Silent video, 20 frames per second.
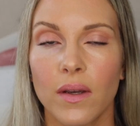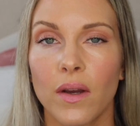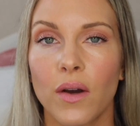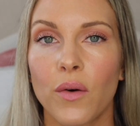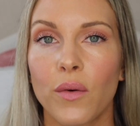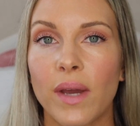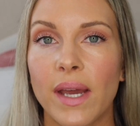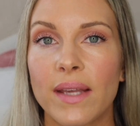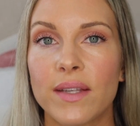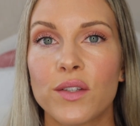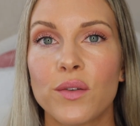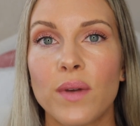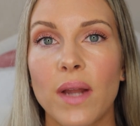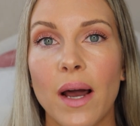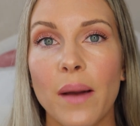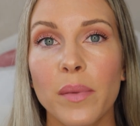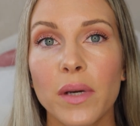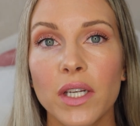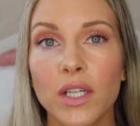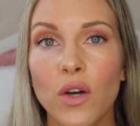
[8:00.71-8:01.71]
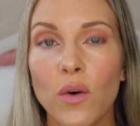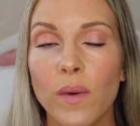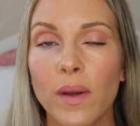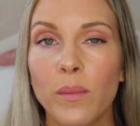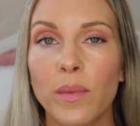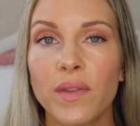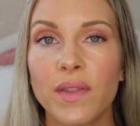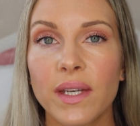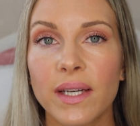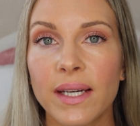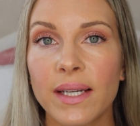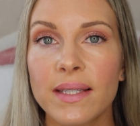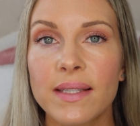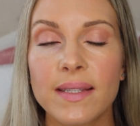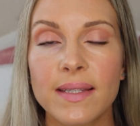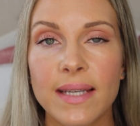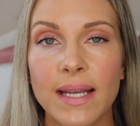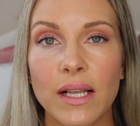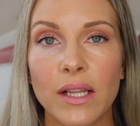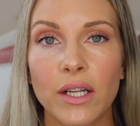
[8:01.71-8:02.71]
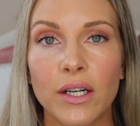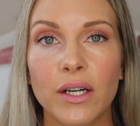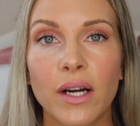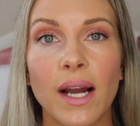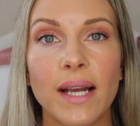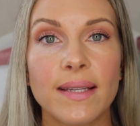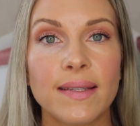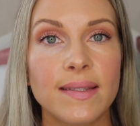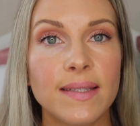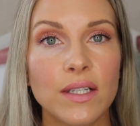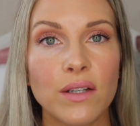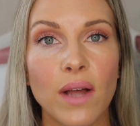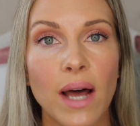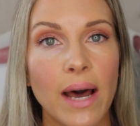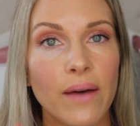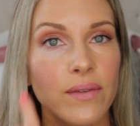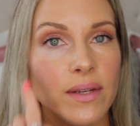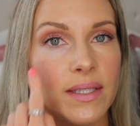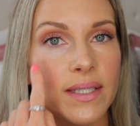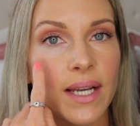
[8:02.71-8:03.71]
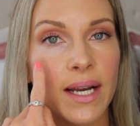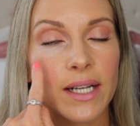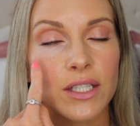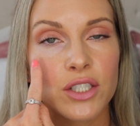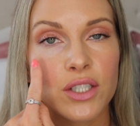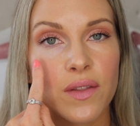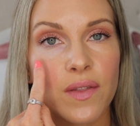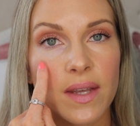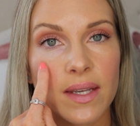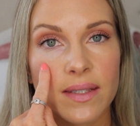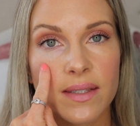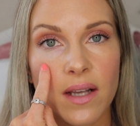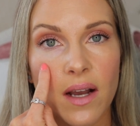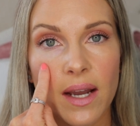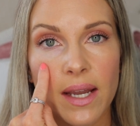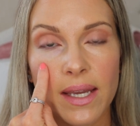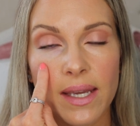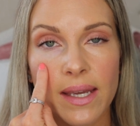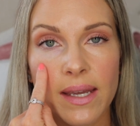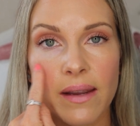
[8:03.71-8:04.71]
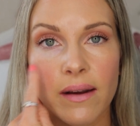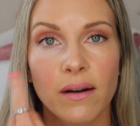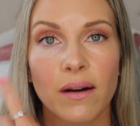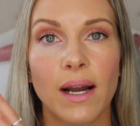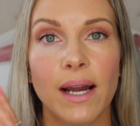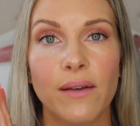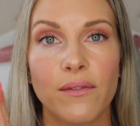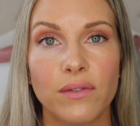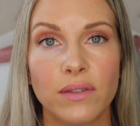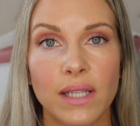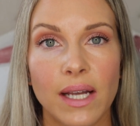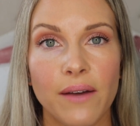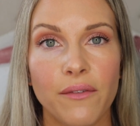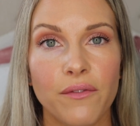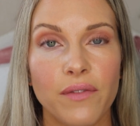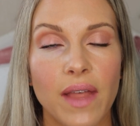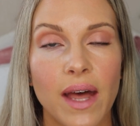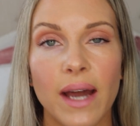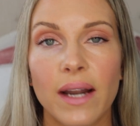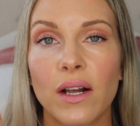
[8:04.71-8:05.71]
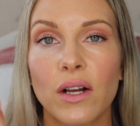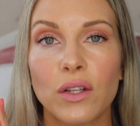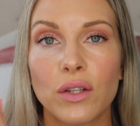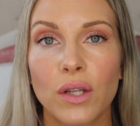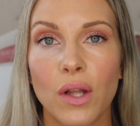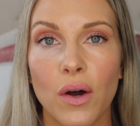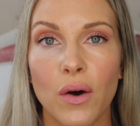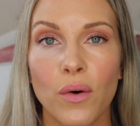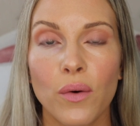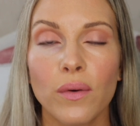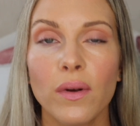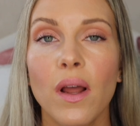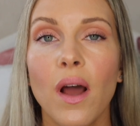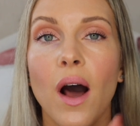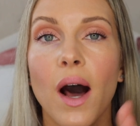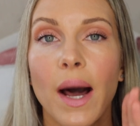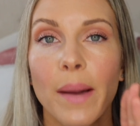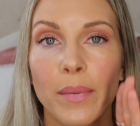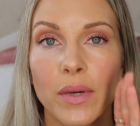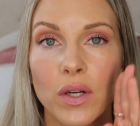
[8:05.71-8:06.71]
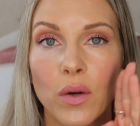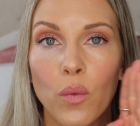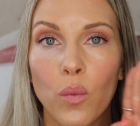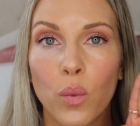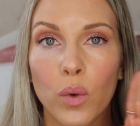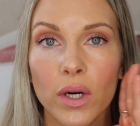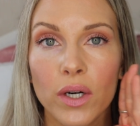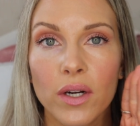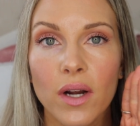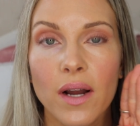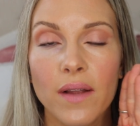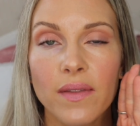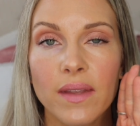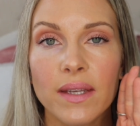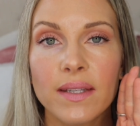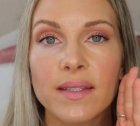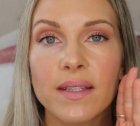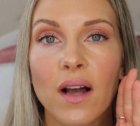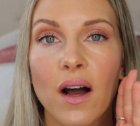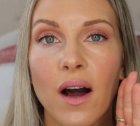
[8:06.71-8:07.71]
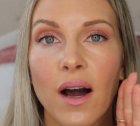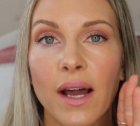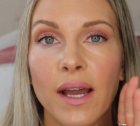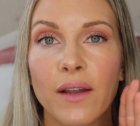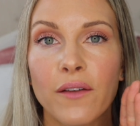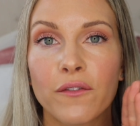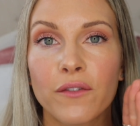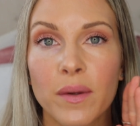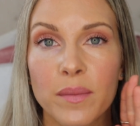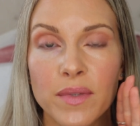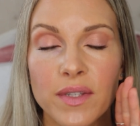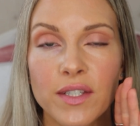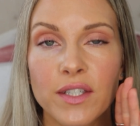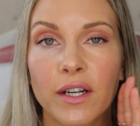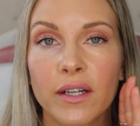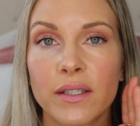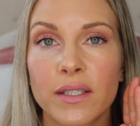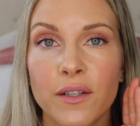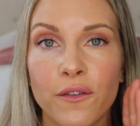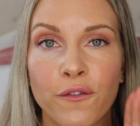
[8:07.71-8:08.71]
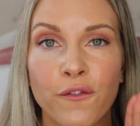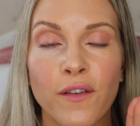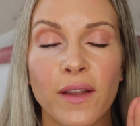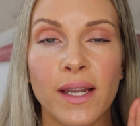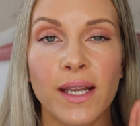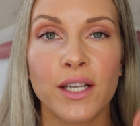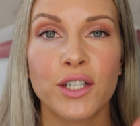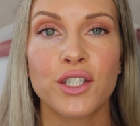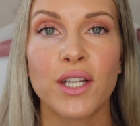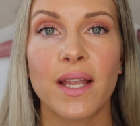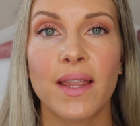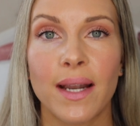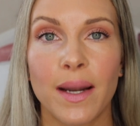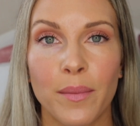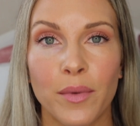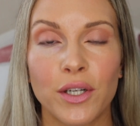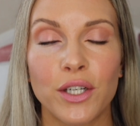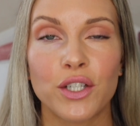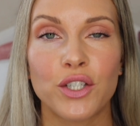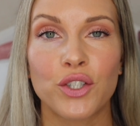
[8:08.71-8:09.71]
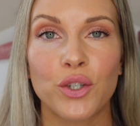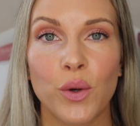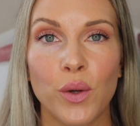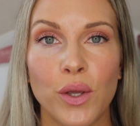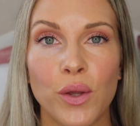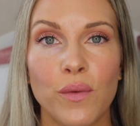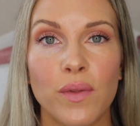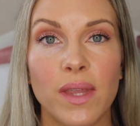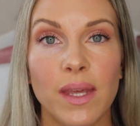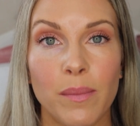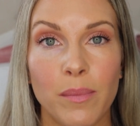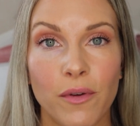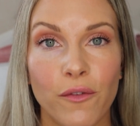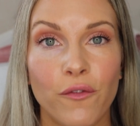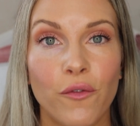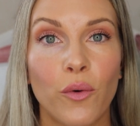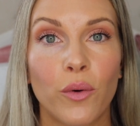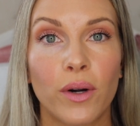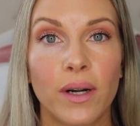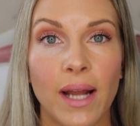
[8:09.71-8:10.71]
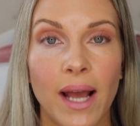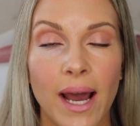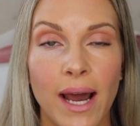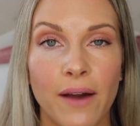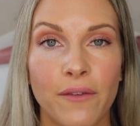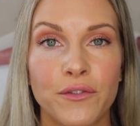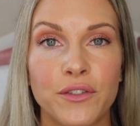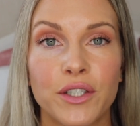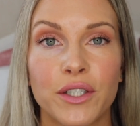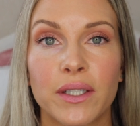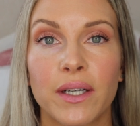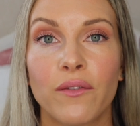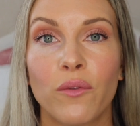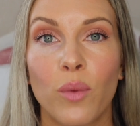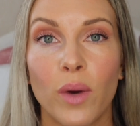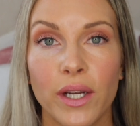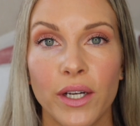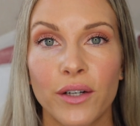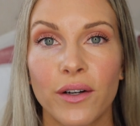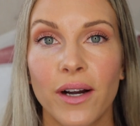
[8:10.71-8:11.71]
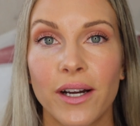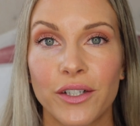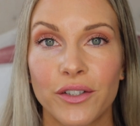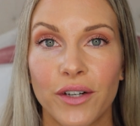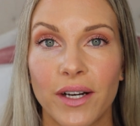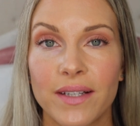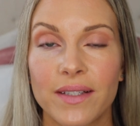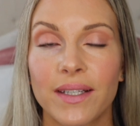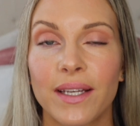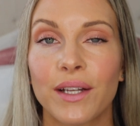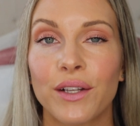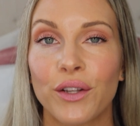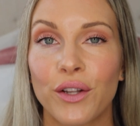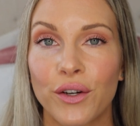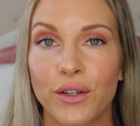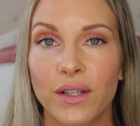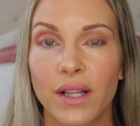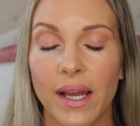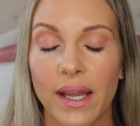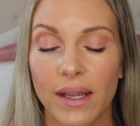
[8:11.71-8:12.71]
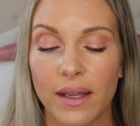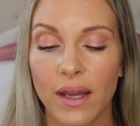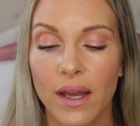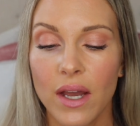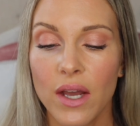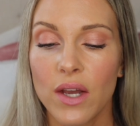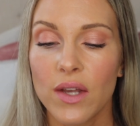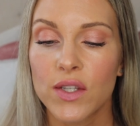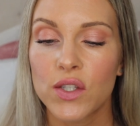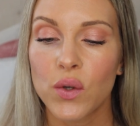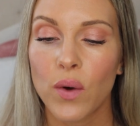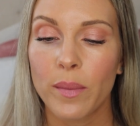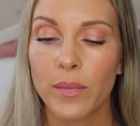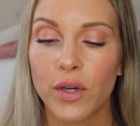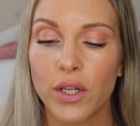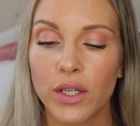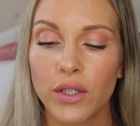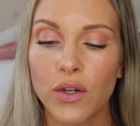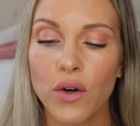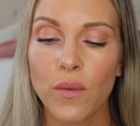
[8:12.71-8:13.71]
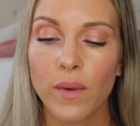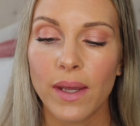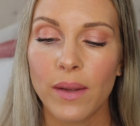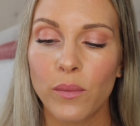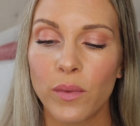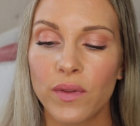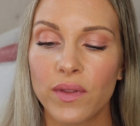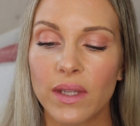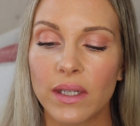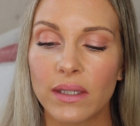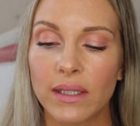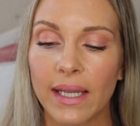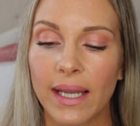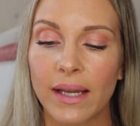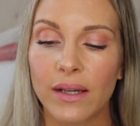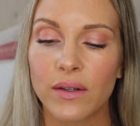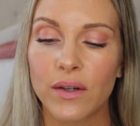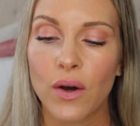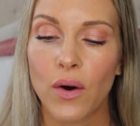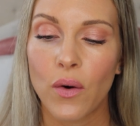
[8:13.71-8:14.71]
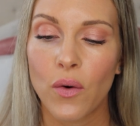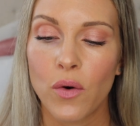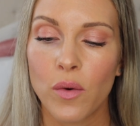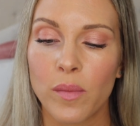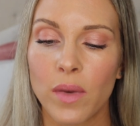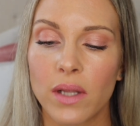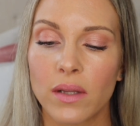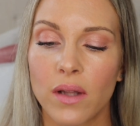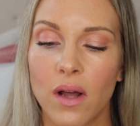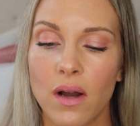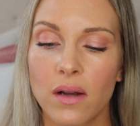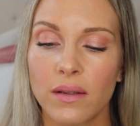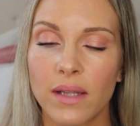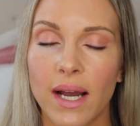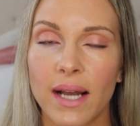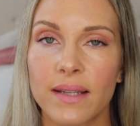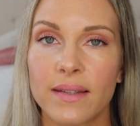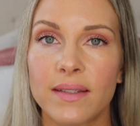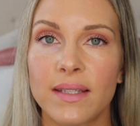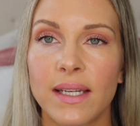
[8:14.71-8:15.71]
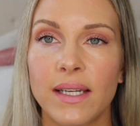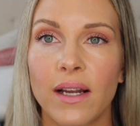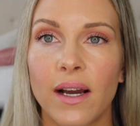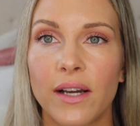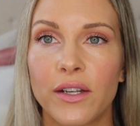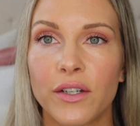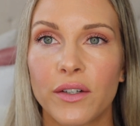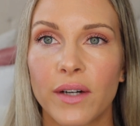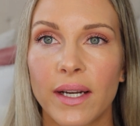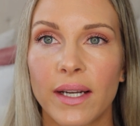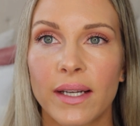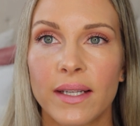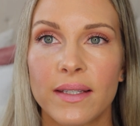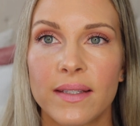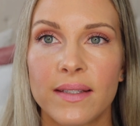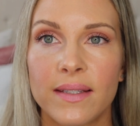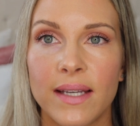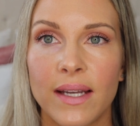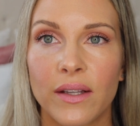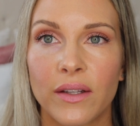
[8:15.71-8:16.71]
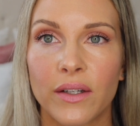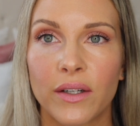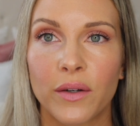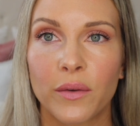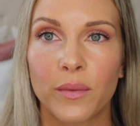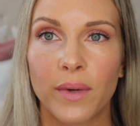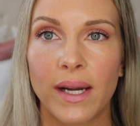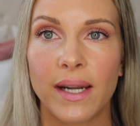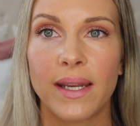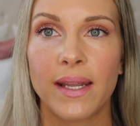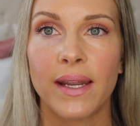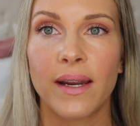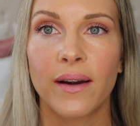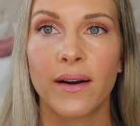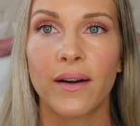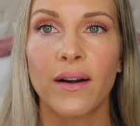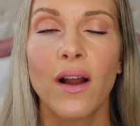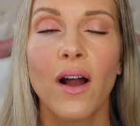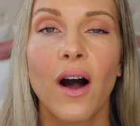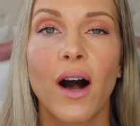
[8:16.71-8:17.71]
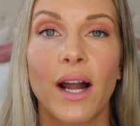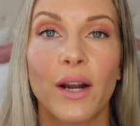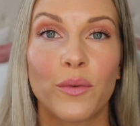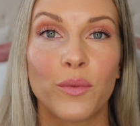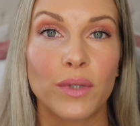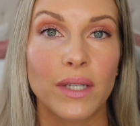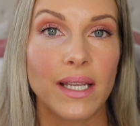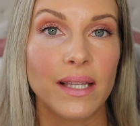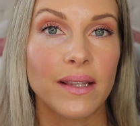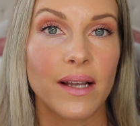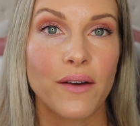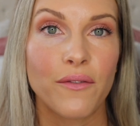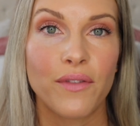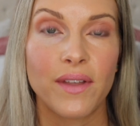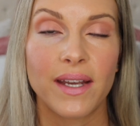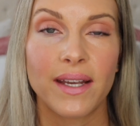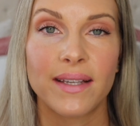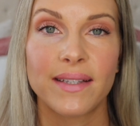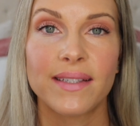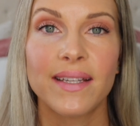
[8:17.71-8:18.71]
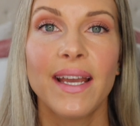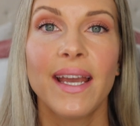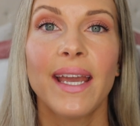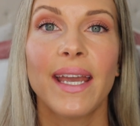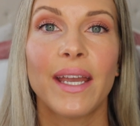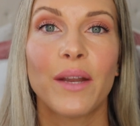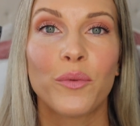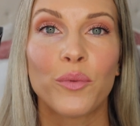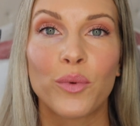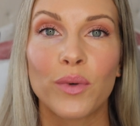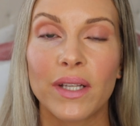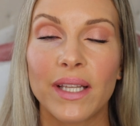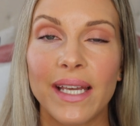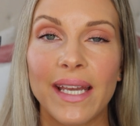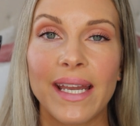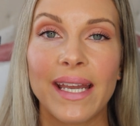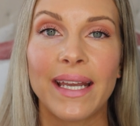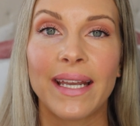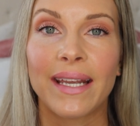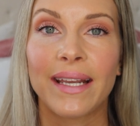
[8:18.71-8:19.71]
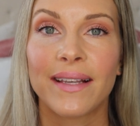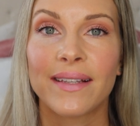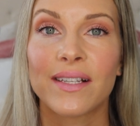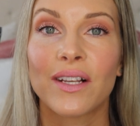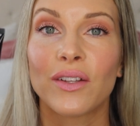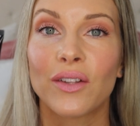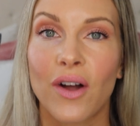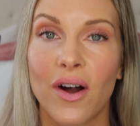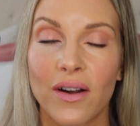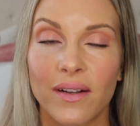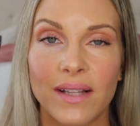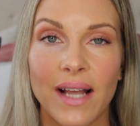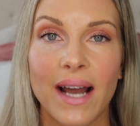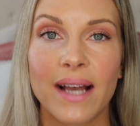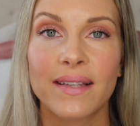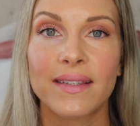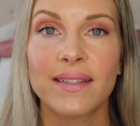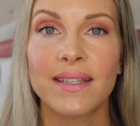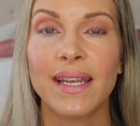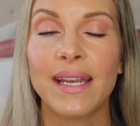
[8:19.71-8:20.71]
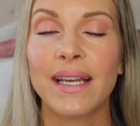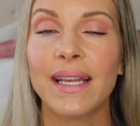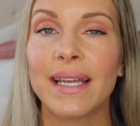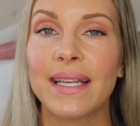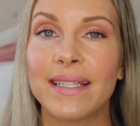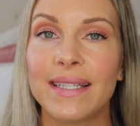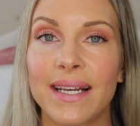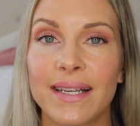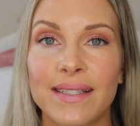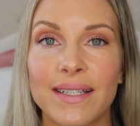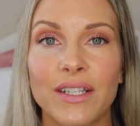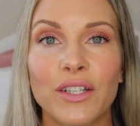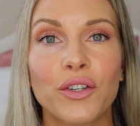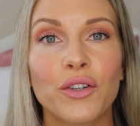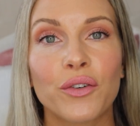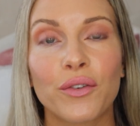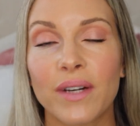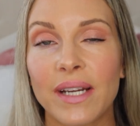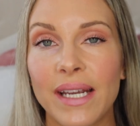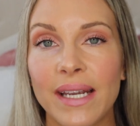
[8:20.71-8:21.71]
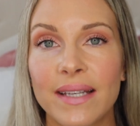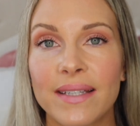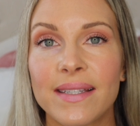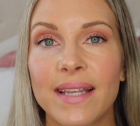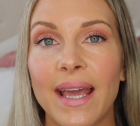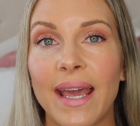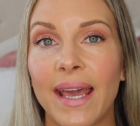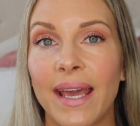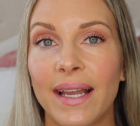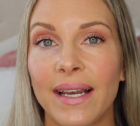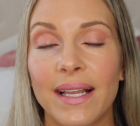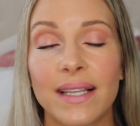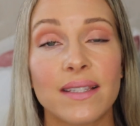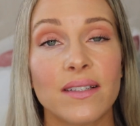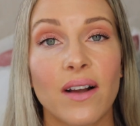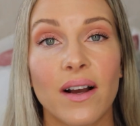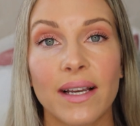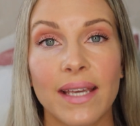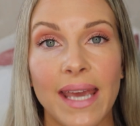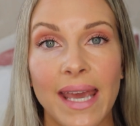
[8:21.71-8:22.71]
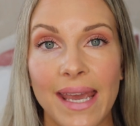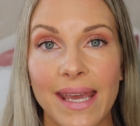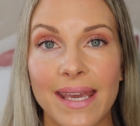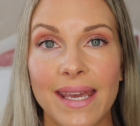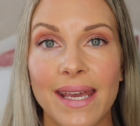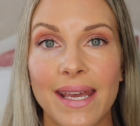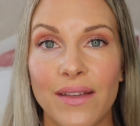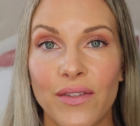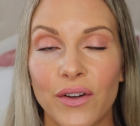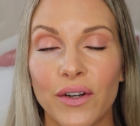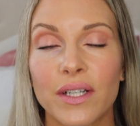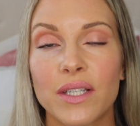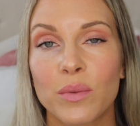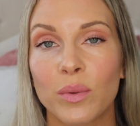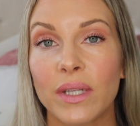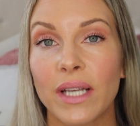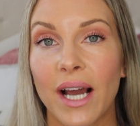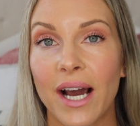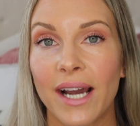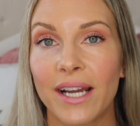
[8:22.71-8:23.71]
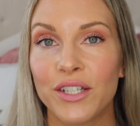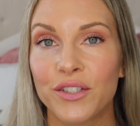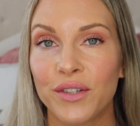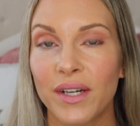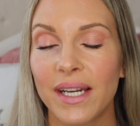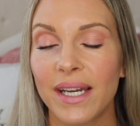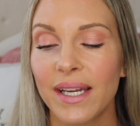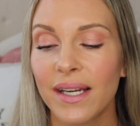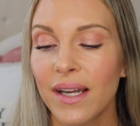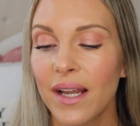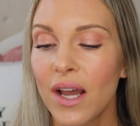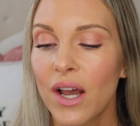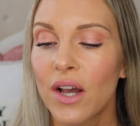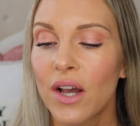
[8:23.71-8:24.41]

Okay, so now I'm gonna go in with the concealer. I still haven't touched this eye here. I've left that alone. I'm gonna work on this eye from start to finish, and then I'm gonna show you the before and after of what your under eyes can look like. So I'm gonna go in with the Lancôme Long Lasting Under Eye Concealer right here. I really love this. It really is long lasting. It doesn't crease, and it's not cakey either. It's really hydrating.